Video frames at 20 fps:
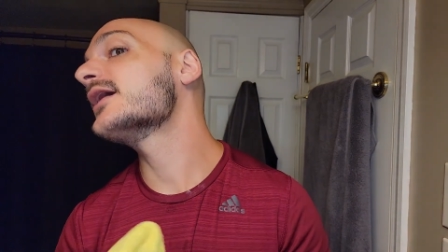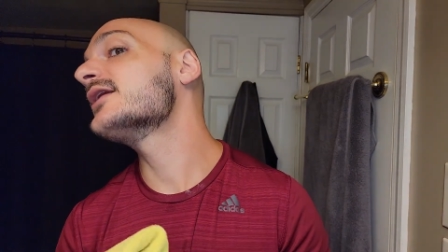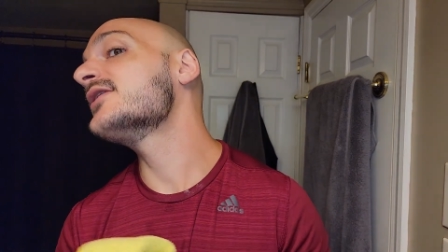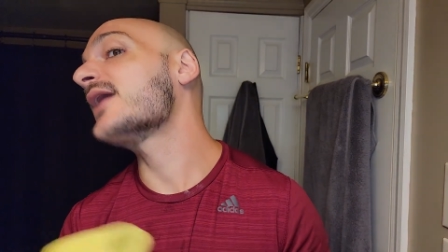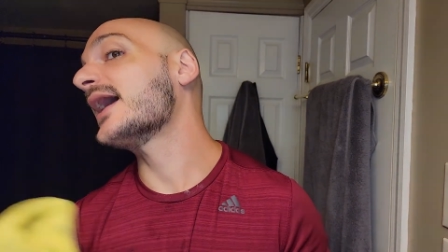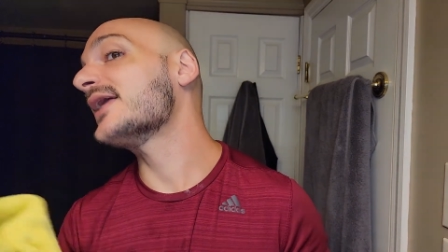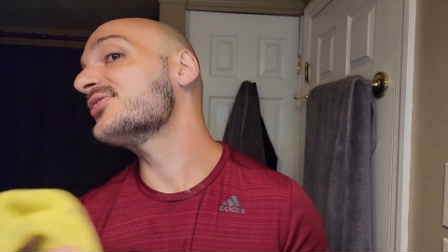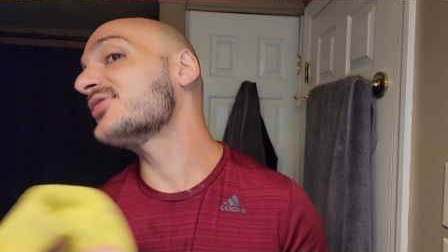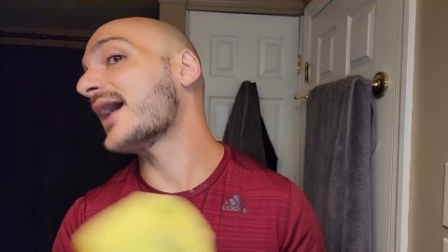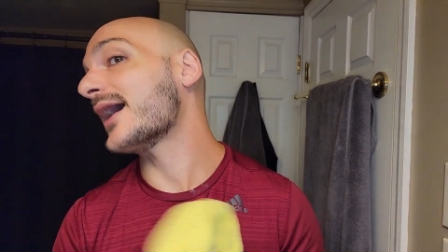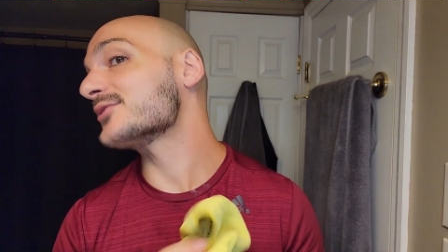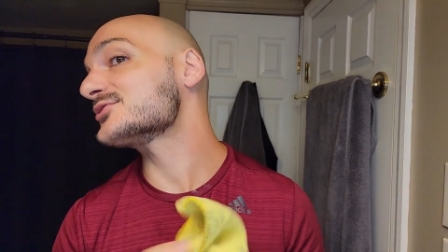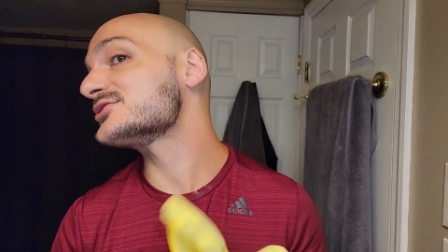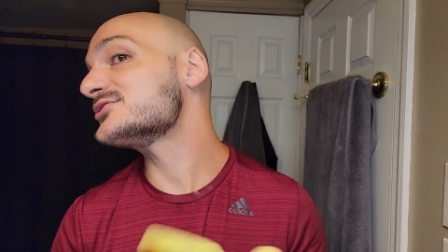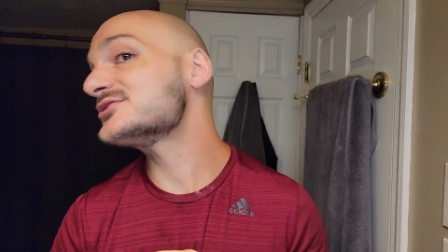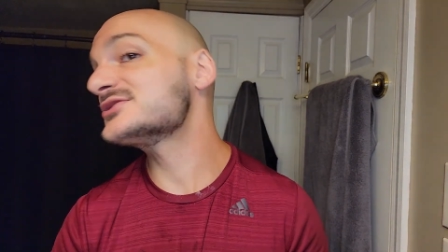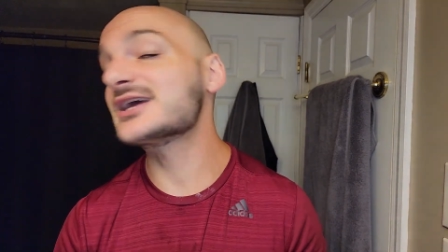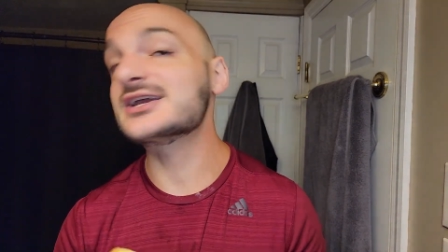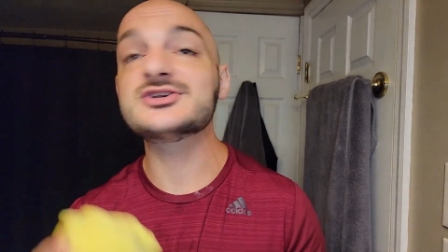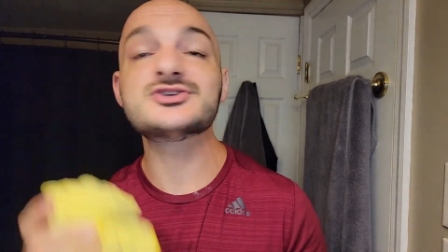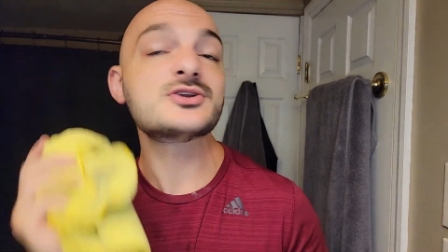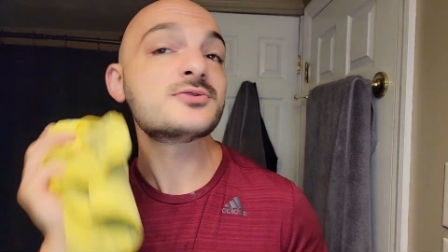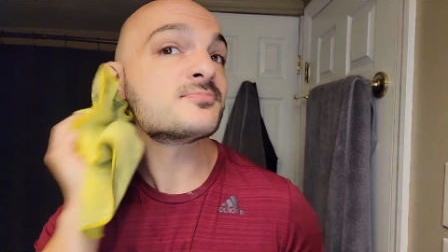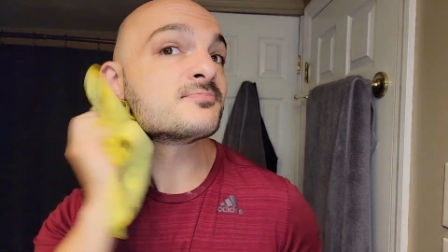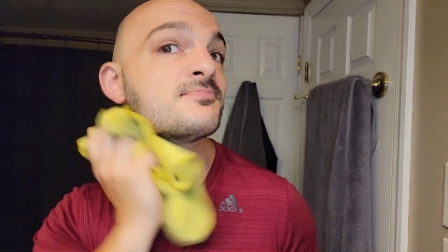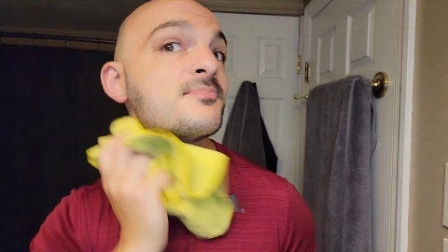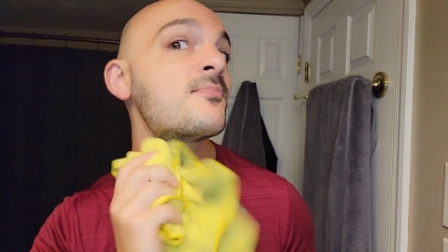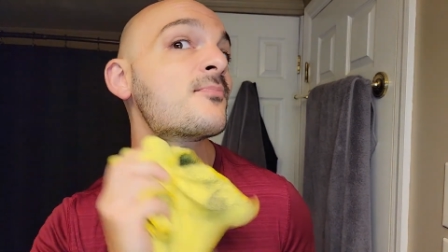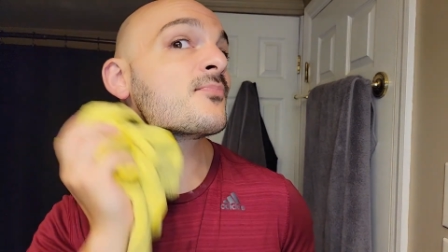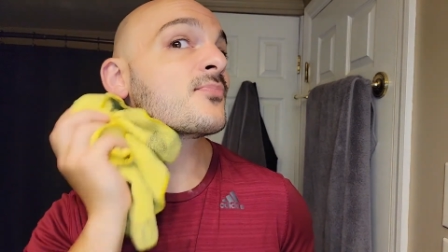9000 said,
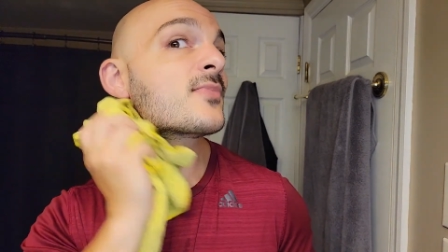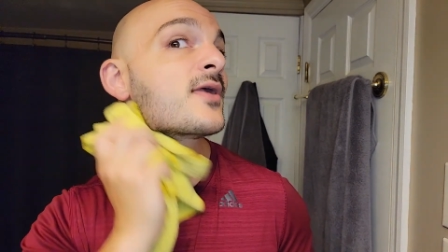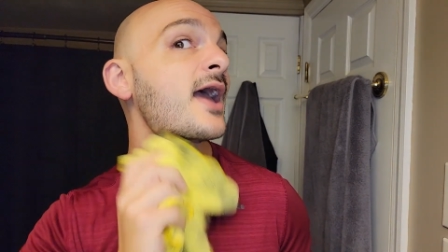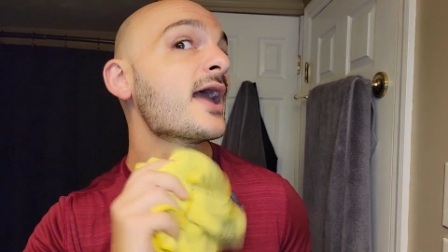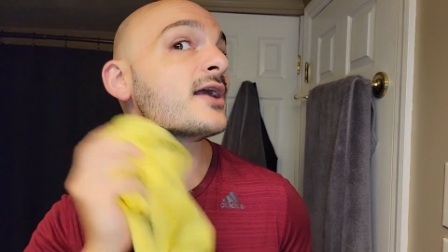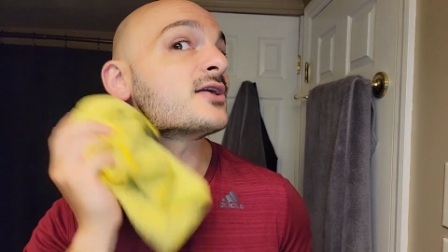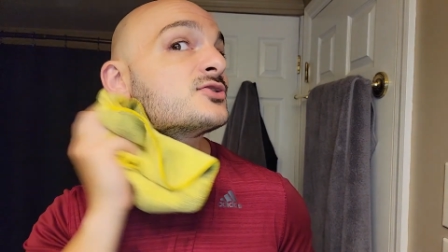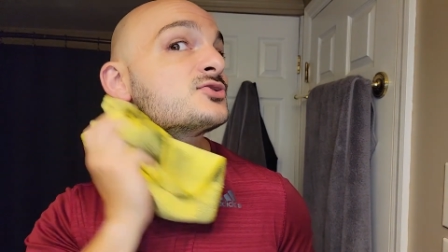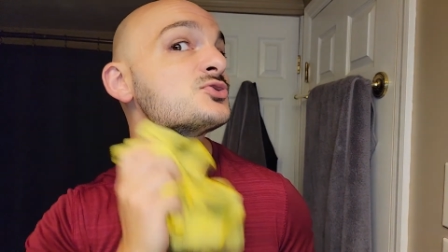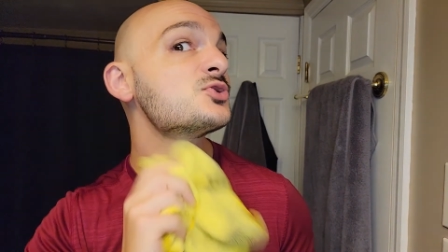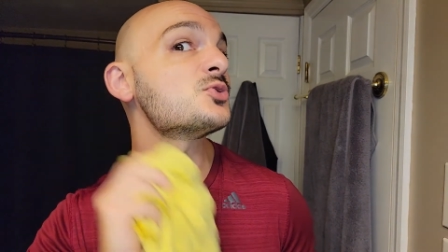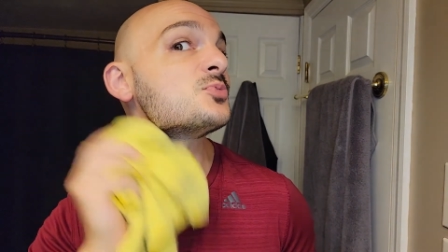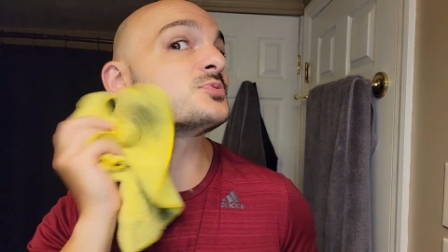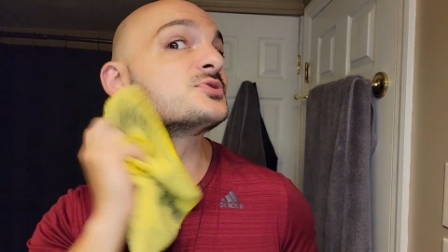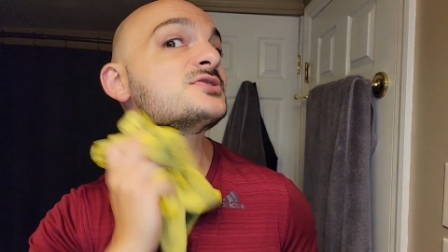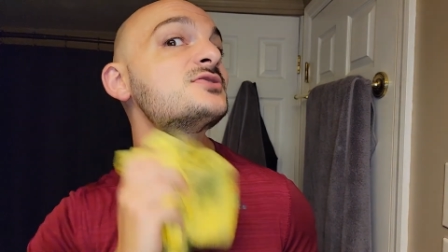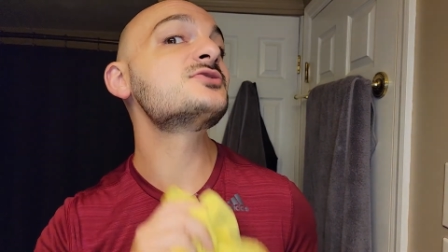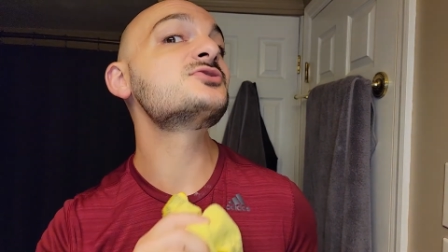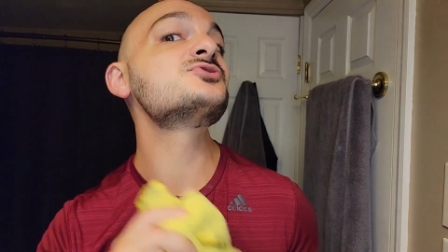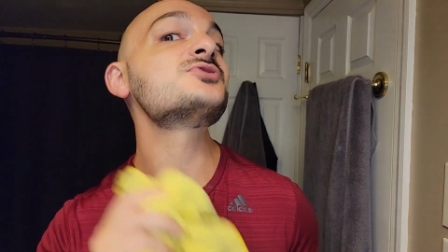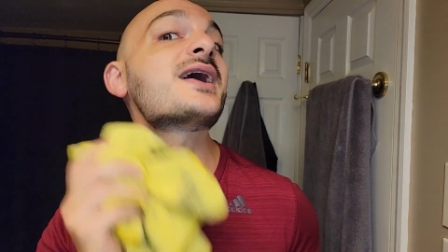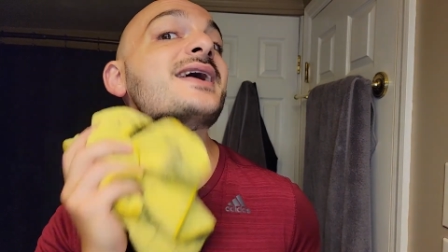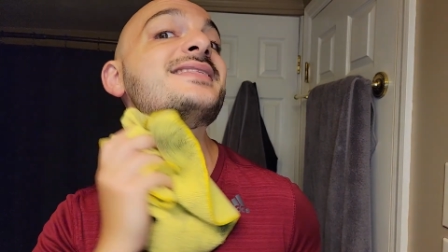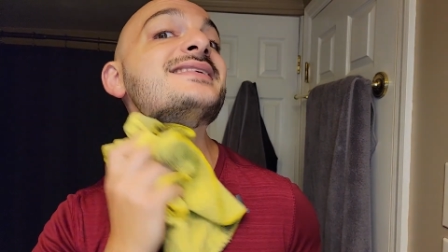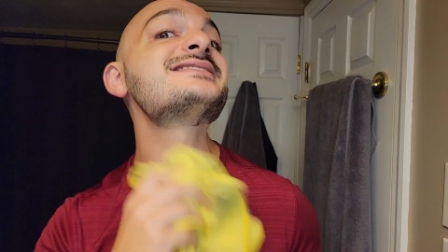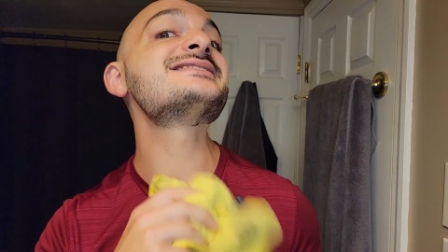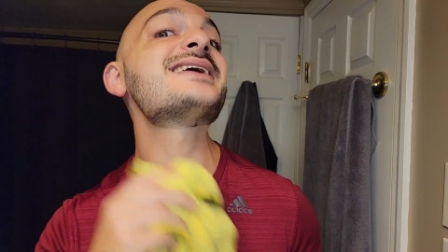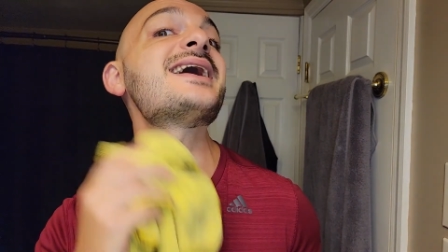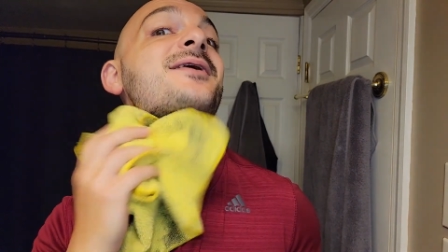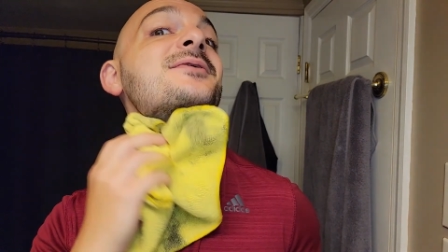hey, Subs, try
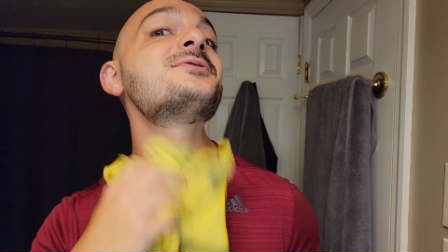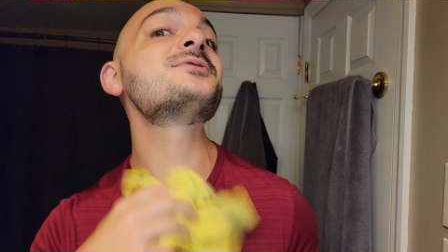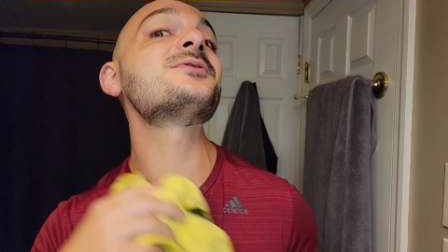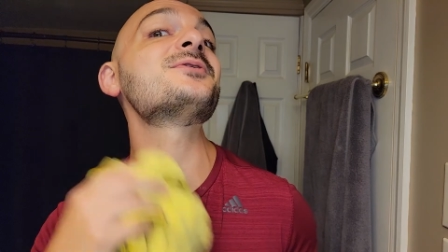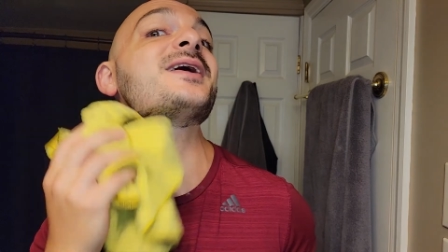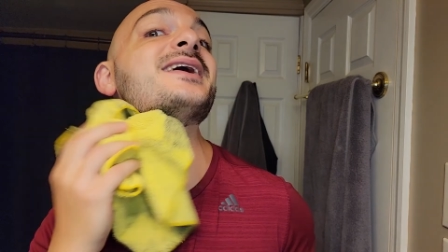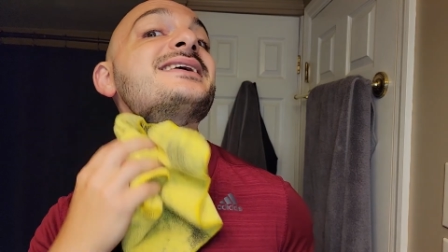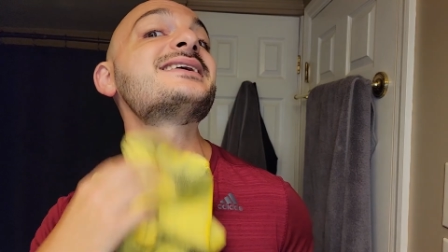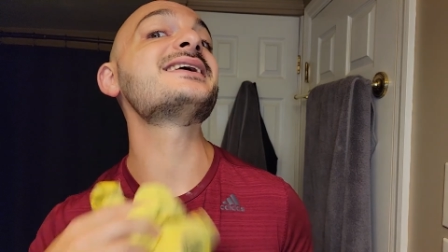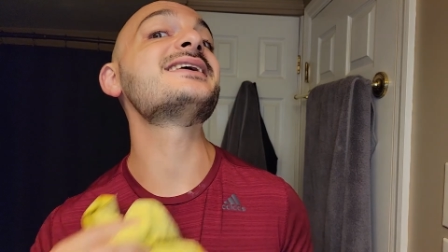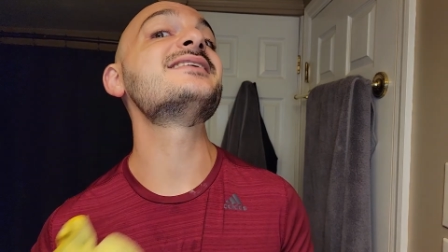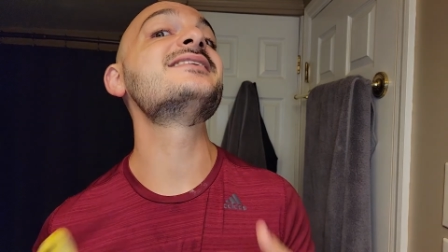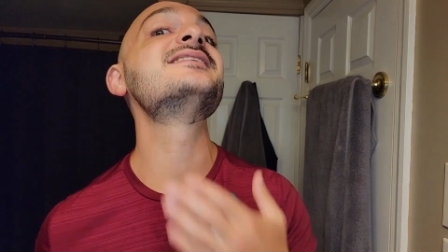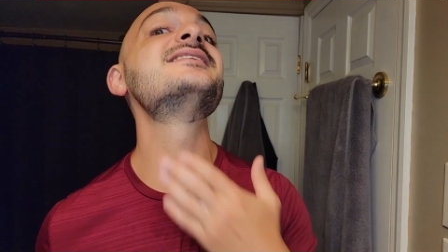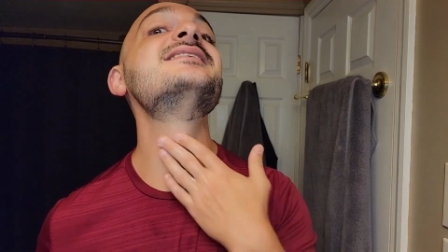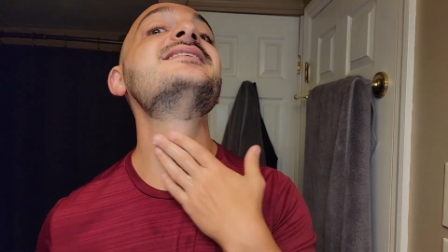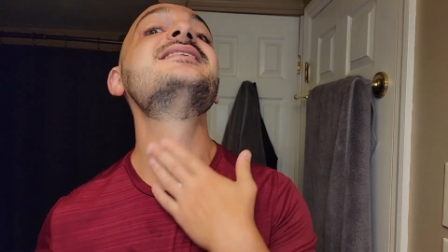this out. You'll like it.